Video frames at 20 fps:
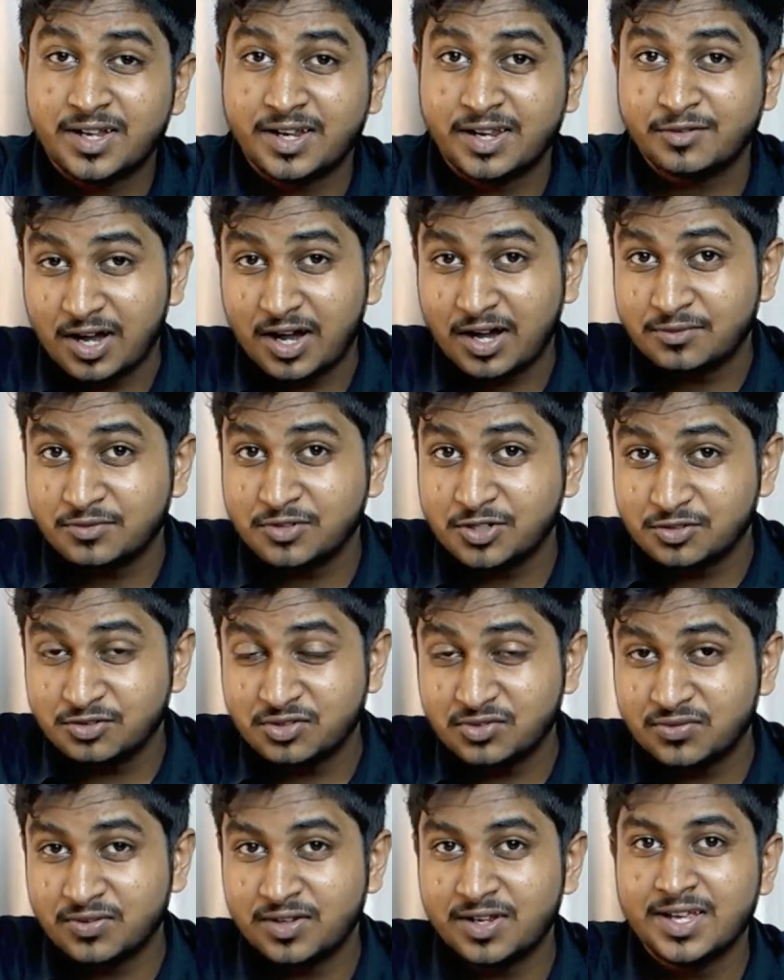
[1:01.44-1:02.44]
and how
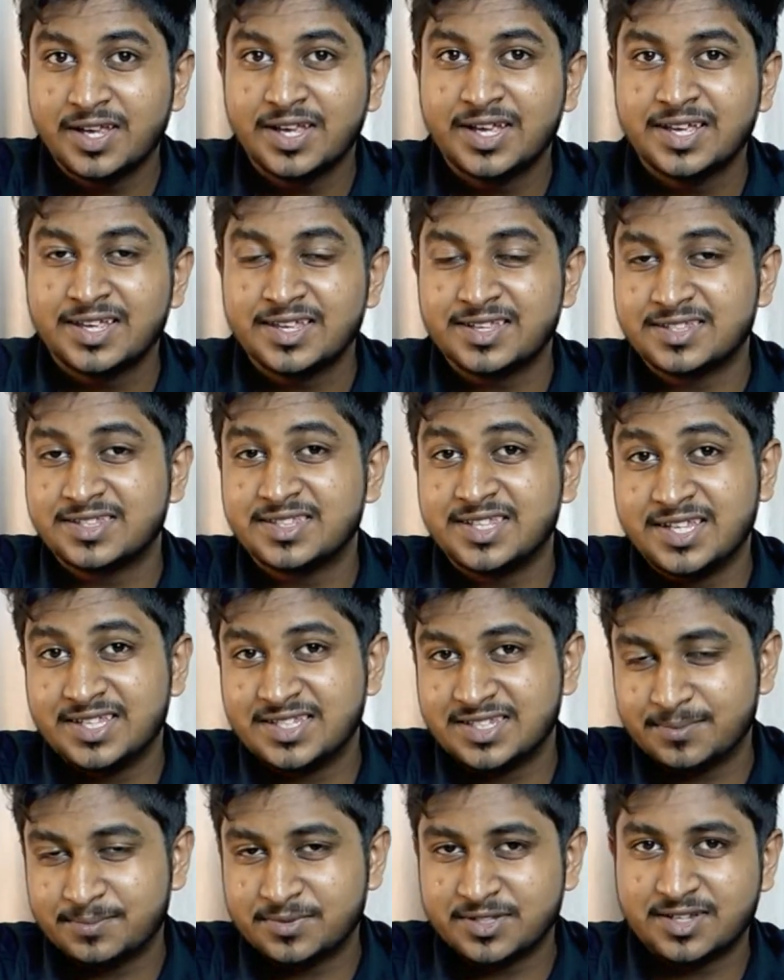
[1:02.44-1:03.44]
useful is these
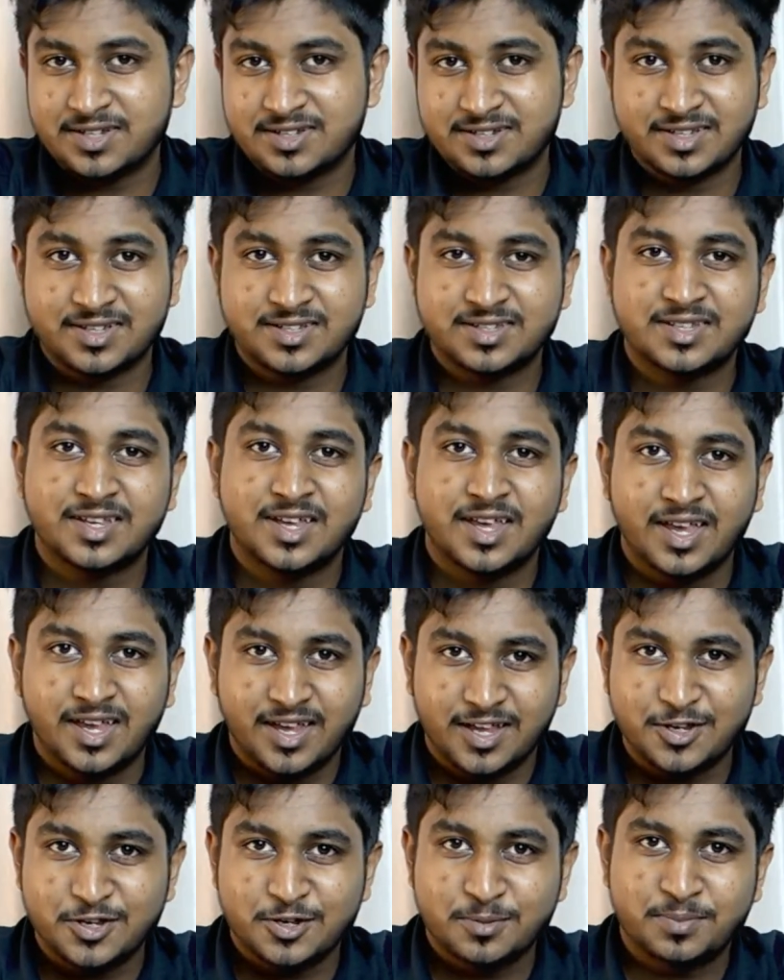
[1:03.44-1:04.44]
tips and tricks
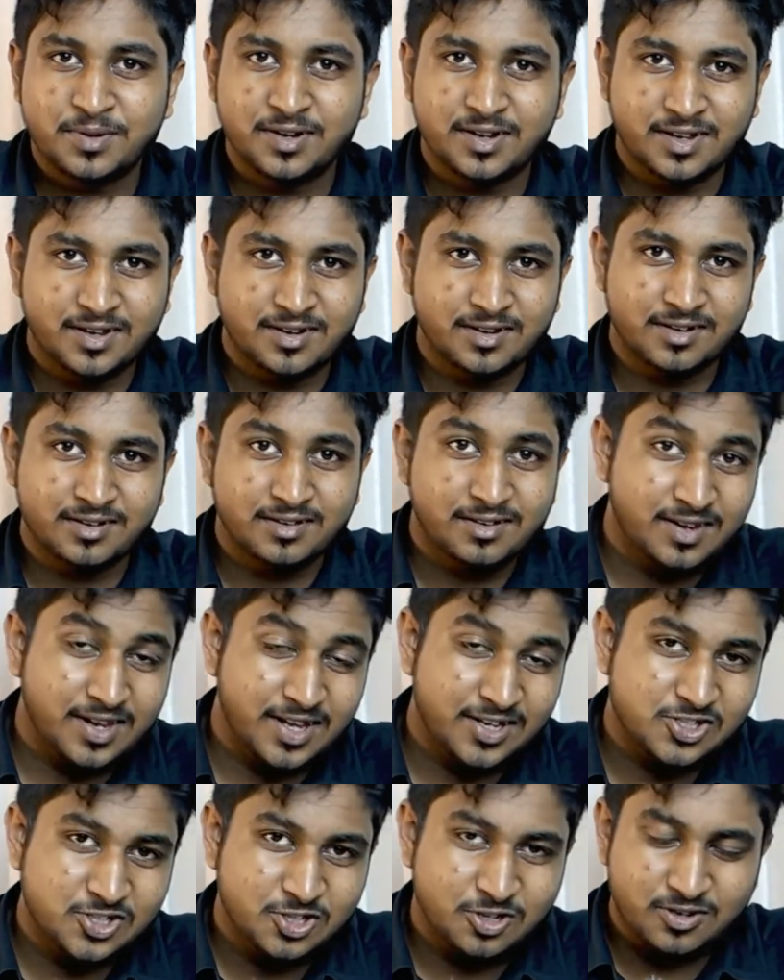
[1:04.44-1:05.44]
in your particular
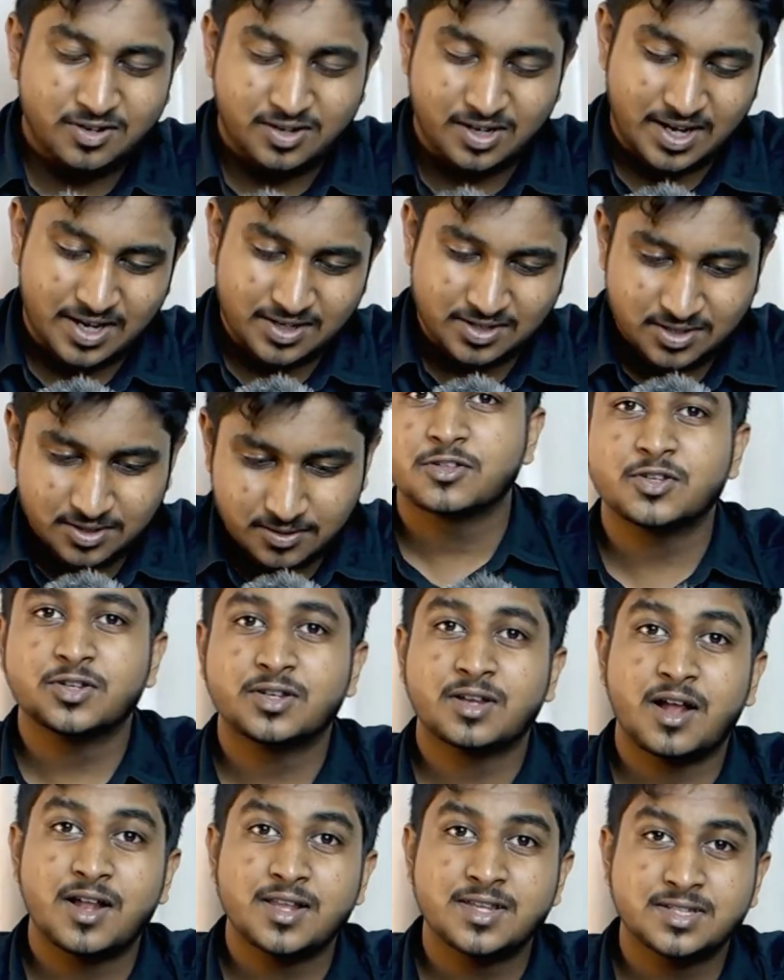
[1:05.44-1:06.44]
lecture or class. So it
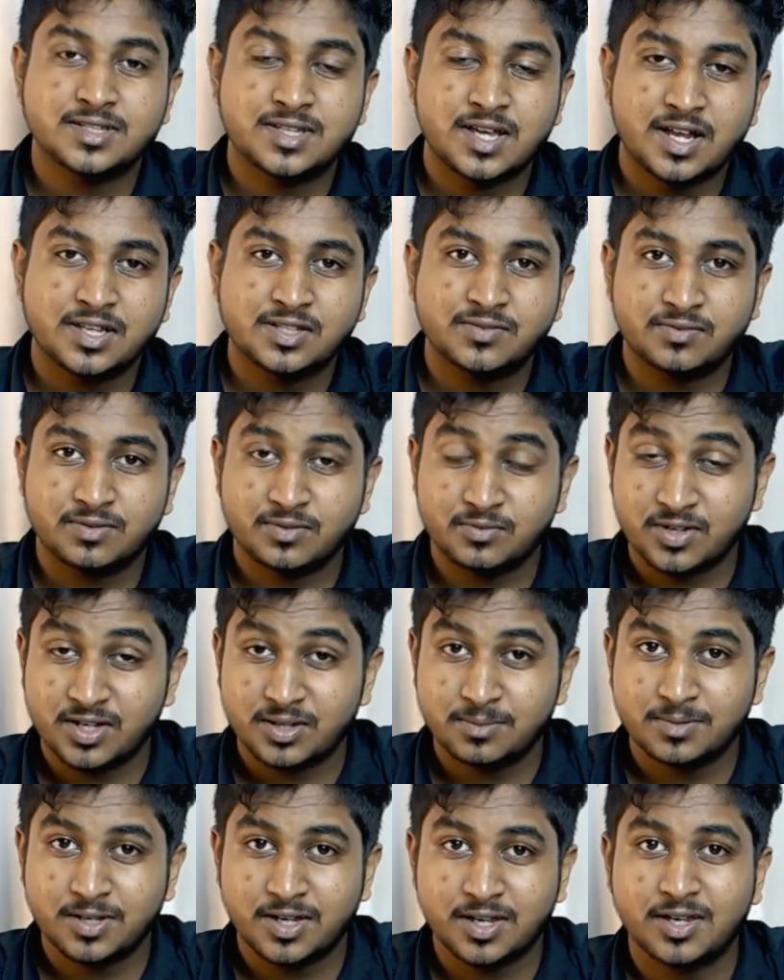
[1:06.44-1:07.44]
all starts from the very
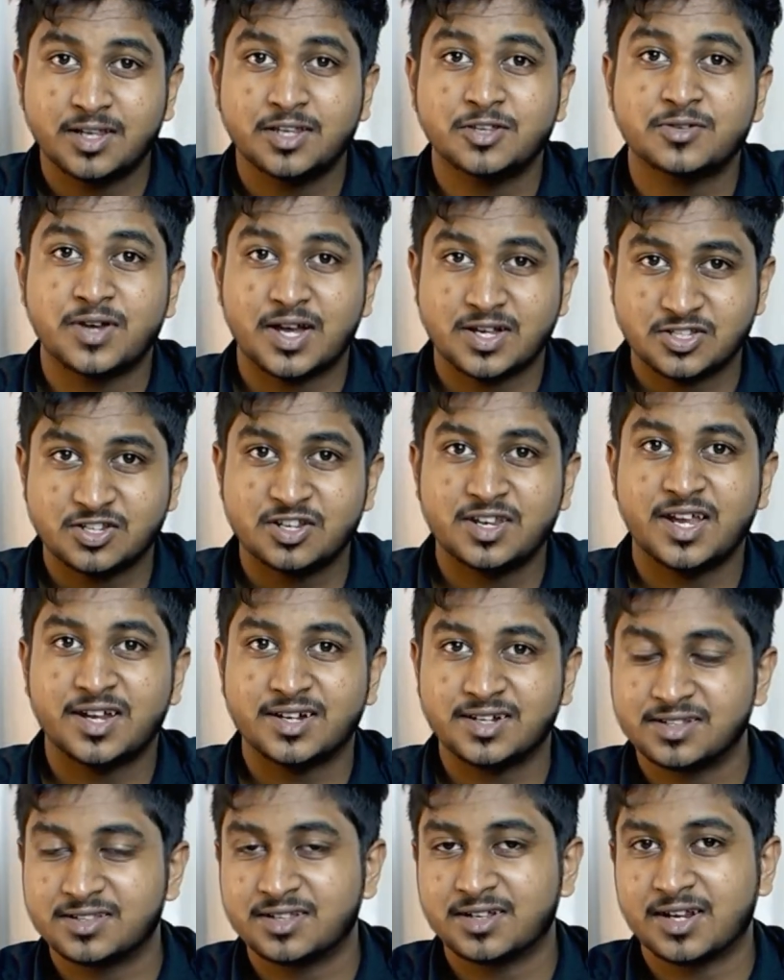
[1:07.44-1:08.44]
beginning you actually
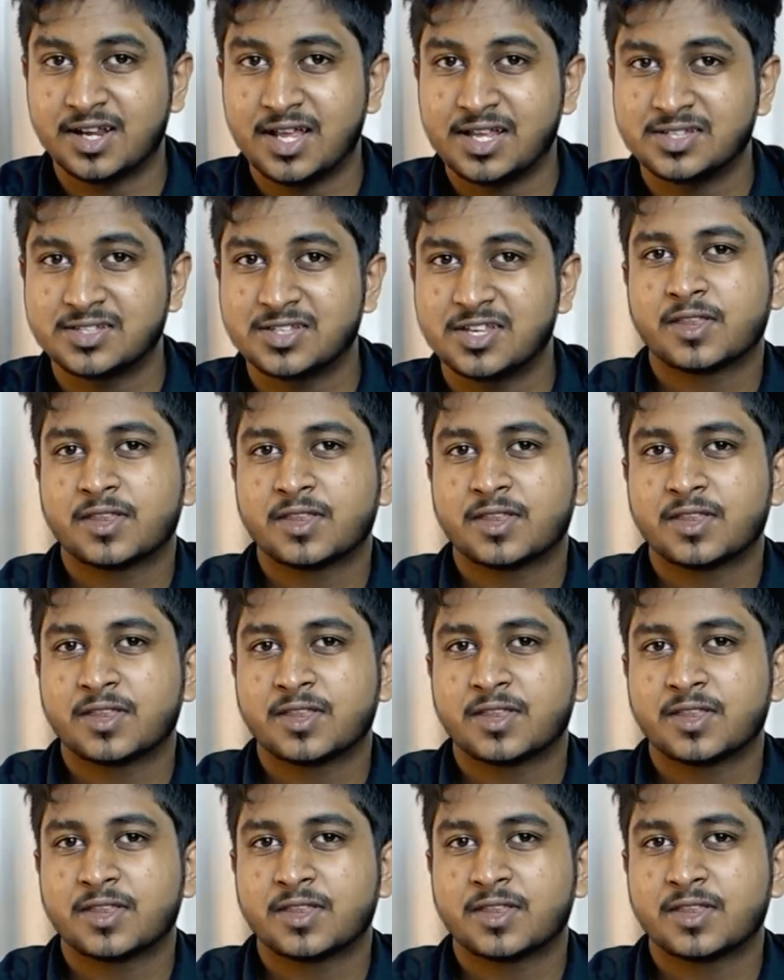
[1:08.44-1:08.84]
enter the class.